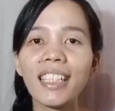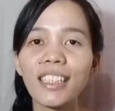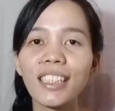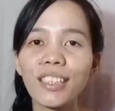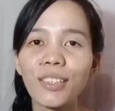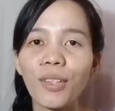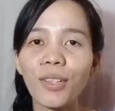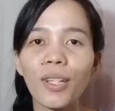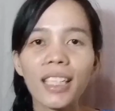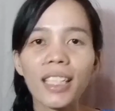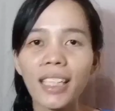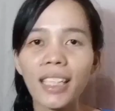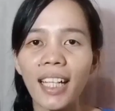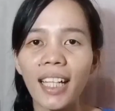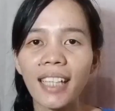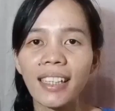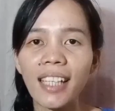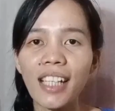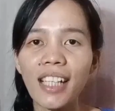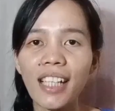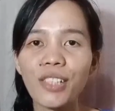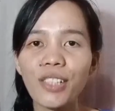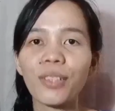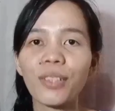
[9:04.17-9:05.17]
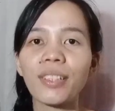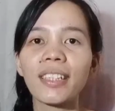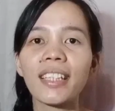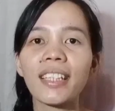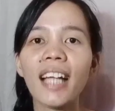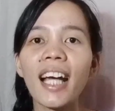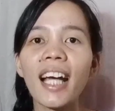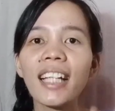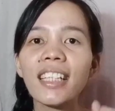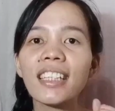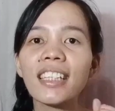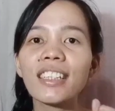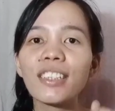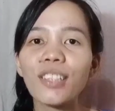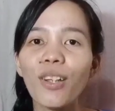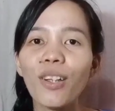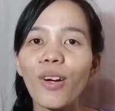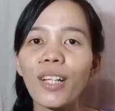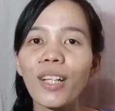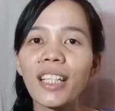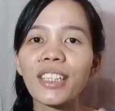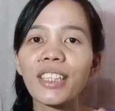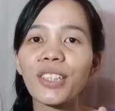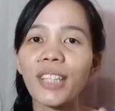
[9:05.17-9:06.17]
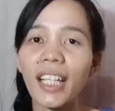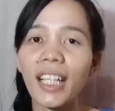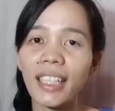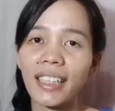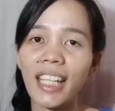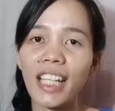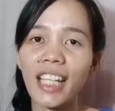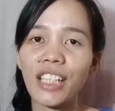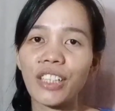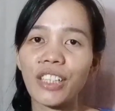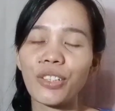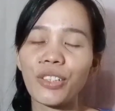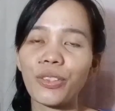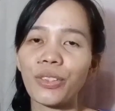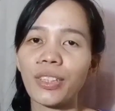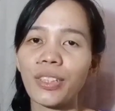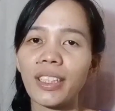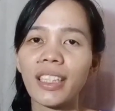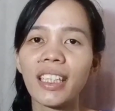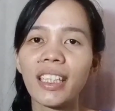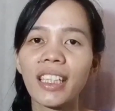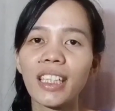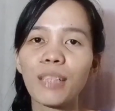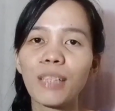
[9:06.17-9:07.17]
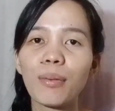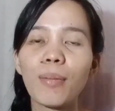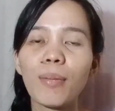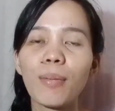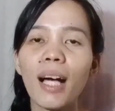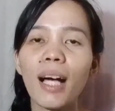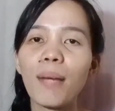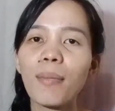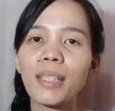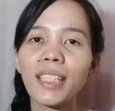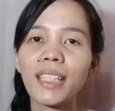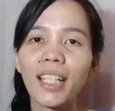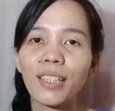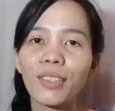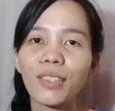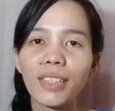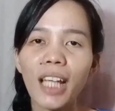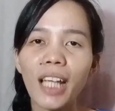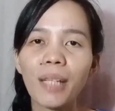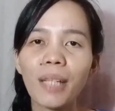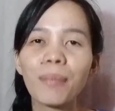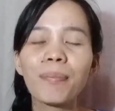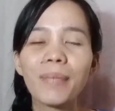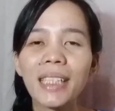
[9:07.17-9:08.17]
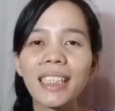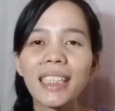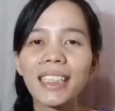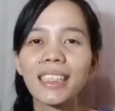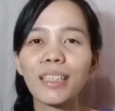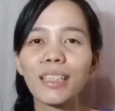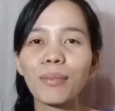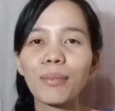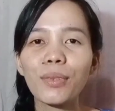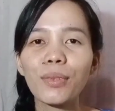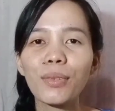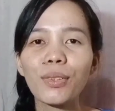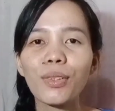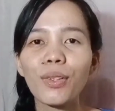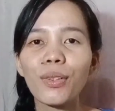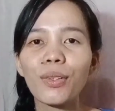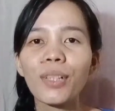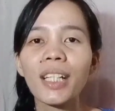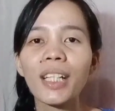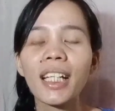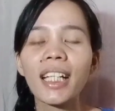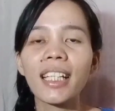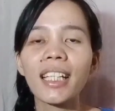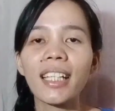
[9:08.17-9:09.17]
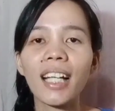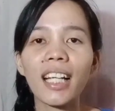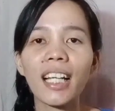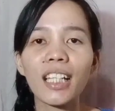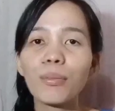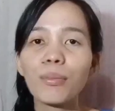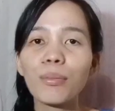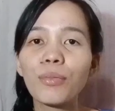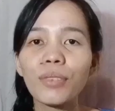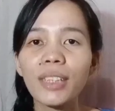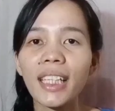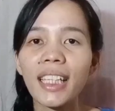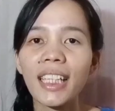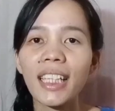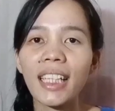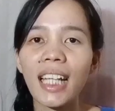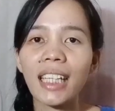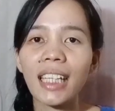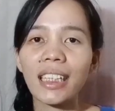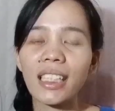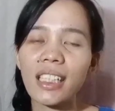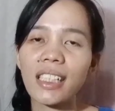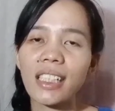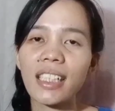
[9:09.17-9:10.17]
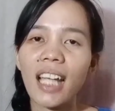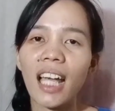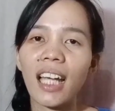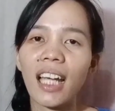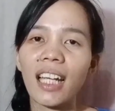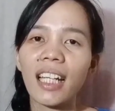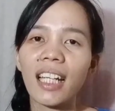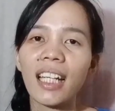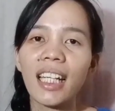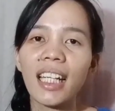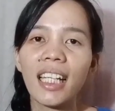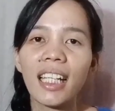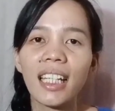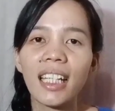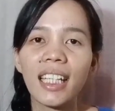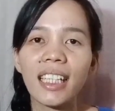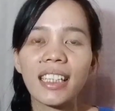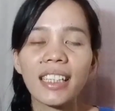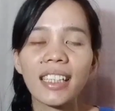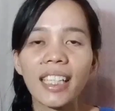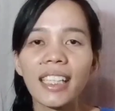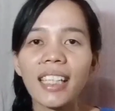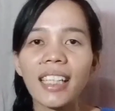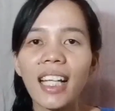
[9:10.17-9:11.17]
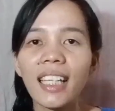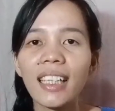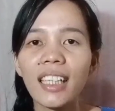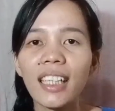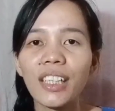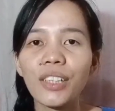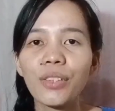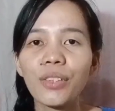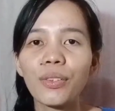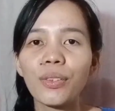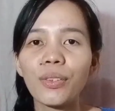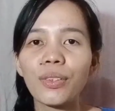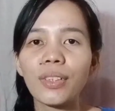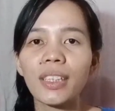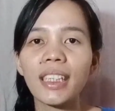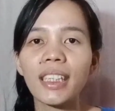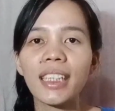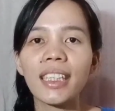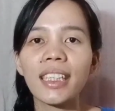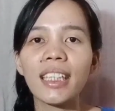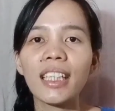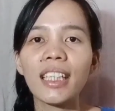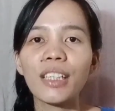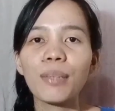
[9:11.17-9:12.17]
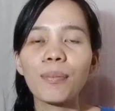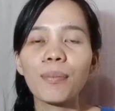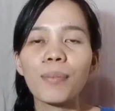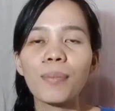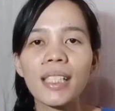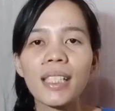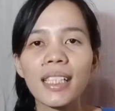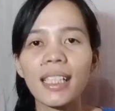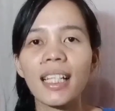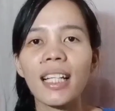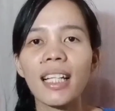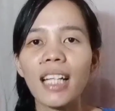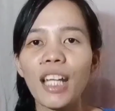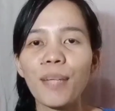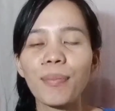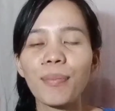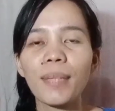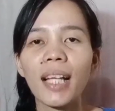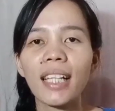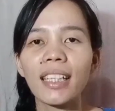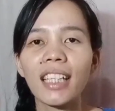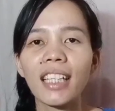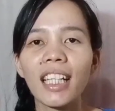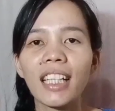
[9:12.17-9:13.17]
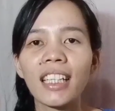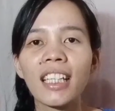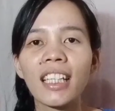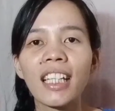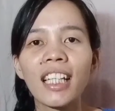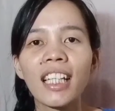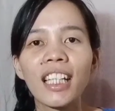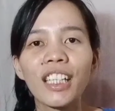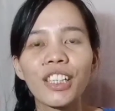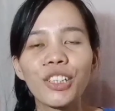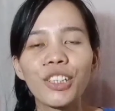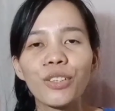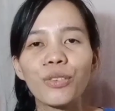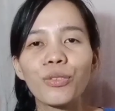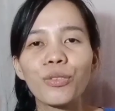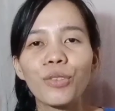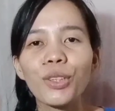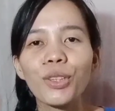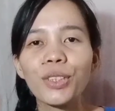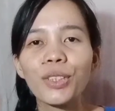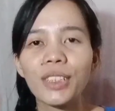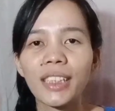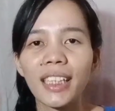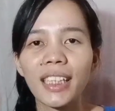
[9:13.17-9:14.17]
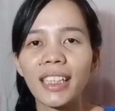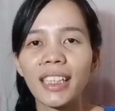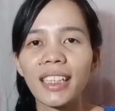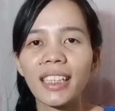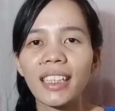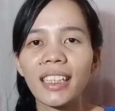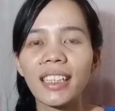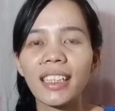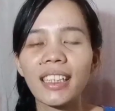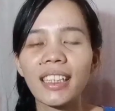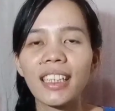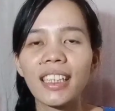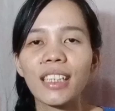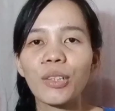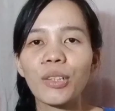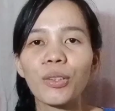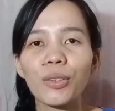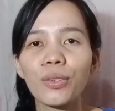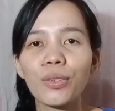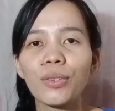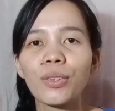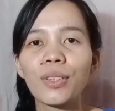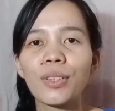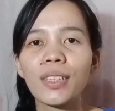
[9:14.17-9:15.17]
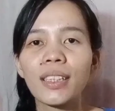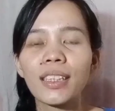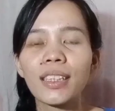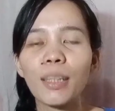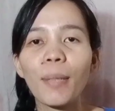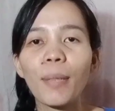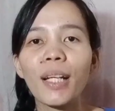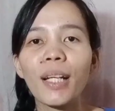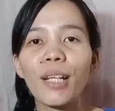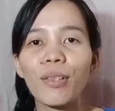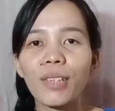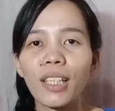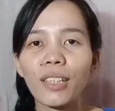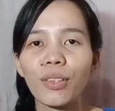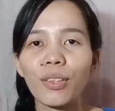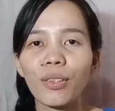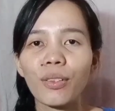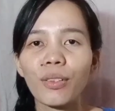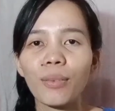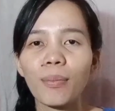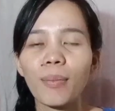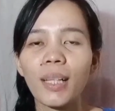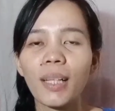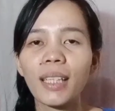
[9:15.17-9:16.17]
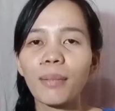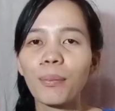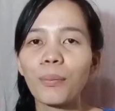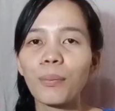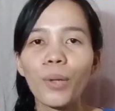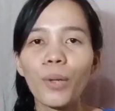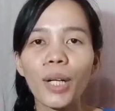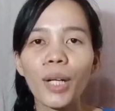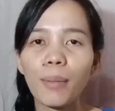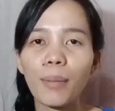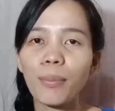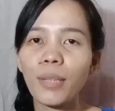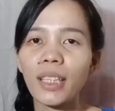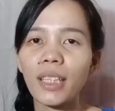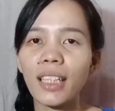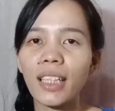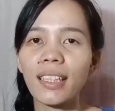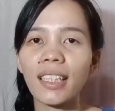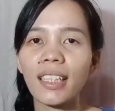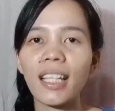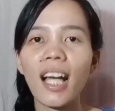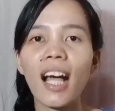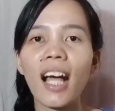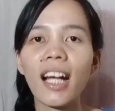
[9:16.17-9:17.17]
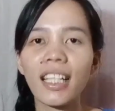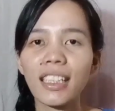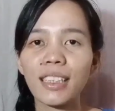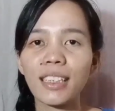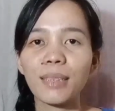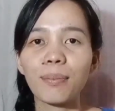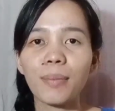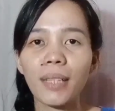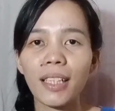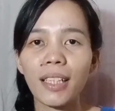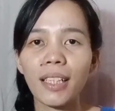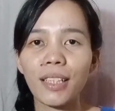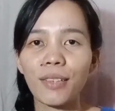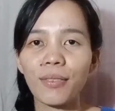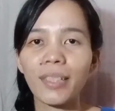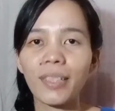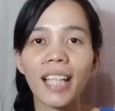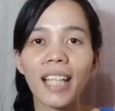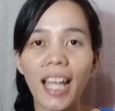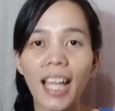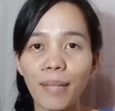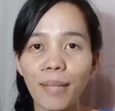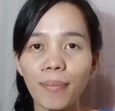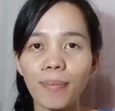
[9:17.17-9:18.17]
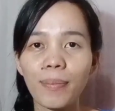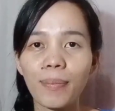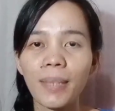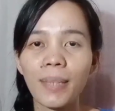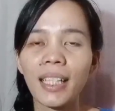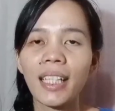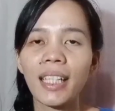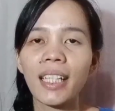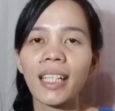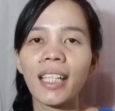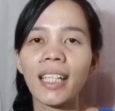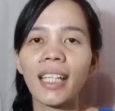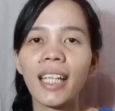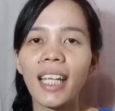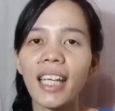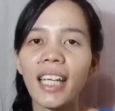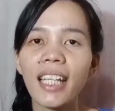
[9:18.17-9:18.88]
God is calling your attention. God is calling your attention. Baka masyado tayong busy sa mundo, kalimutan na natin siya. I-check natin yun. Hindi lang yung physical life natin, yung concern dito sa panahon na to, but more importantly, our spiritual life.